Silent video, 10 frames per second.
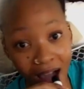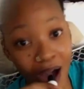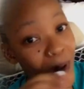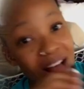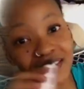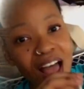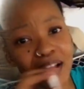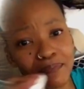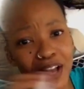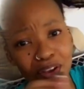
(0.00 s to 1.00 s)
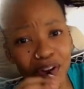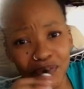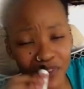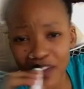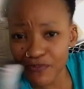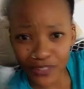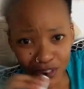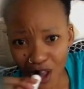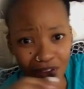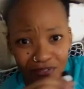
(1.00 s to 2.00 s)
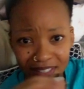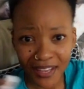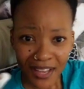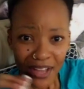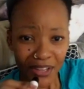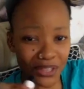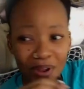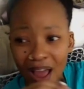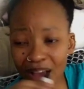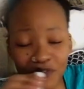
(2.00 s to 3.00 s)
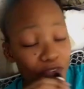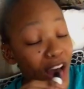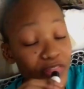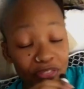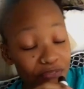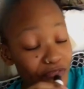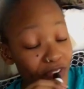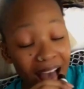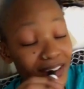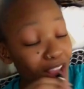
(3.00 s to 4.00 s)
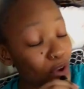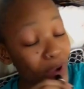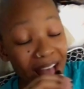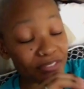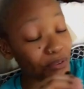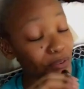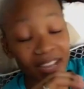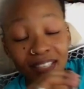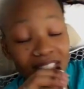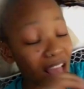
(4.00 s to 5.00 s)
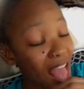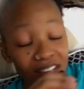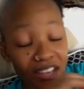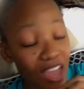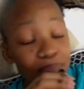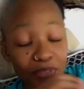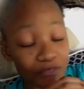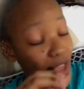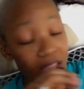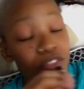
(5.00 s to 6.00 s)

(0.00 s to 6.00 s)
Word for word: Well done, my good and faithful servant. You done fought the fight, ran the race, and kept the faith.